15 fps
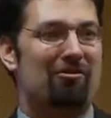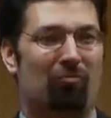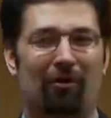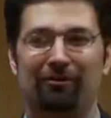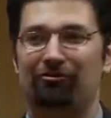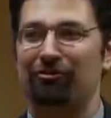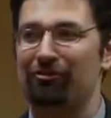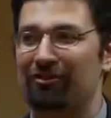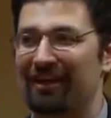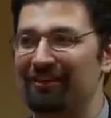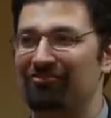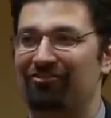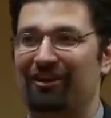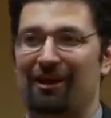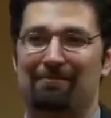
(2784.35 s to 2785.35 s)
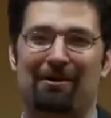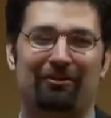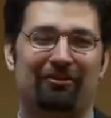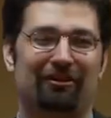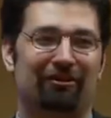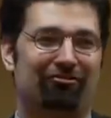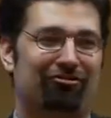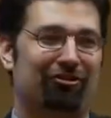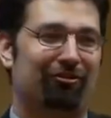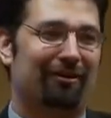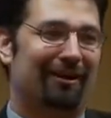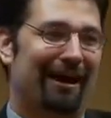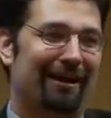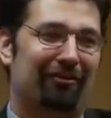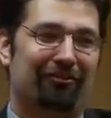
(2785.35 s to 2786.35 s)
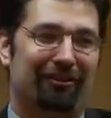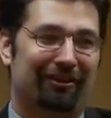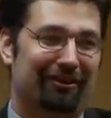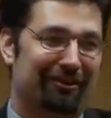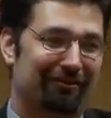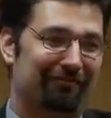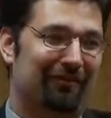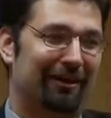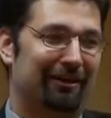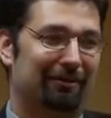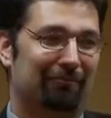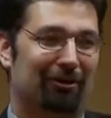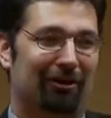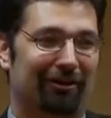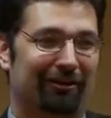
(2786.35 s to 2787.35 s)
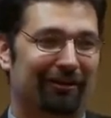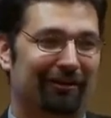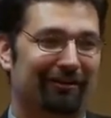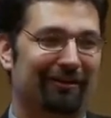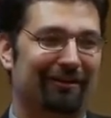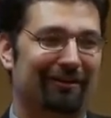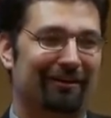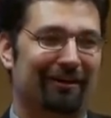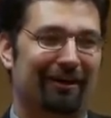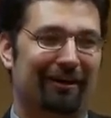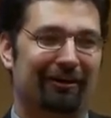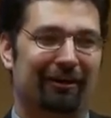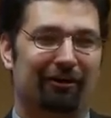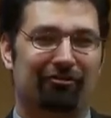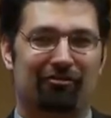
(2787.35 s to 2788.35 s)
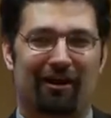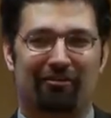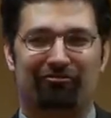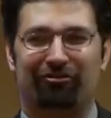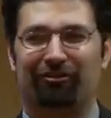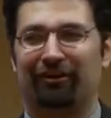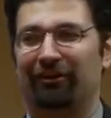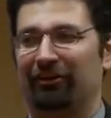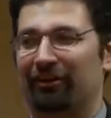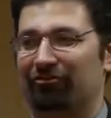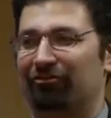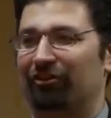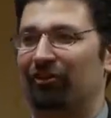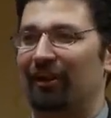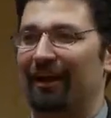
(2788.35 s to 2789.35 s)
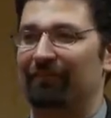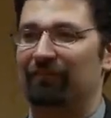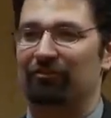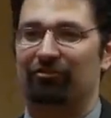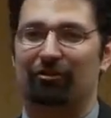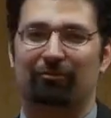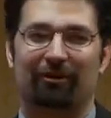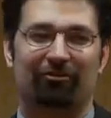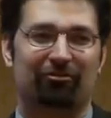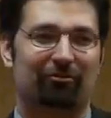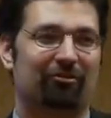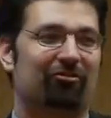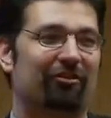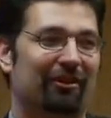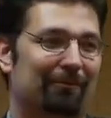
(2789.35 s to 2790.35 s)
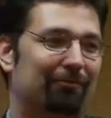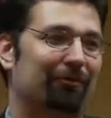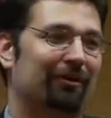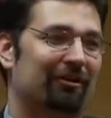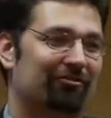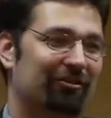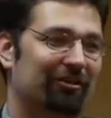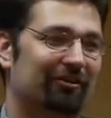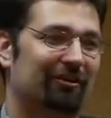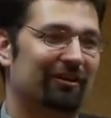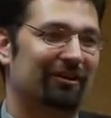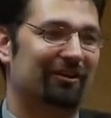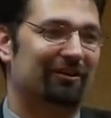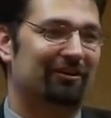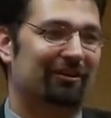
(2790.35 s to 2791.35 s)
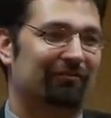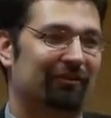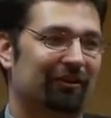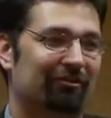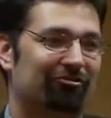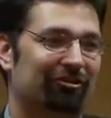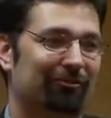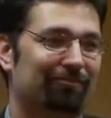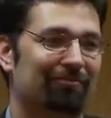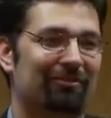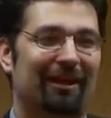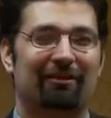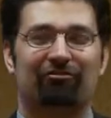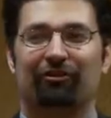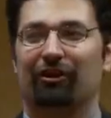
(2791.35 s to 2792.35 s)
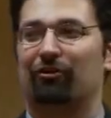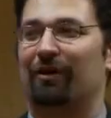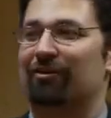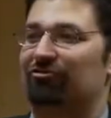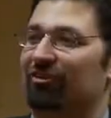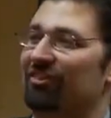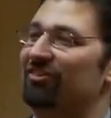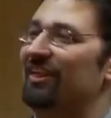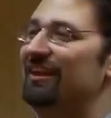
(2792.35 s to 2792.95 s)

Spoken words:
What do they say about the issue? And I don't think you're going to find them calling it an aggressor unless her life is at risk, which at that point is a different issue. Thanks for the question.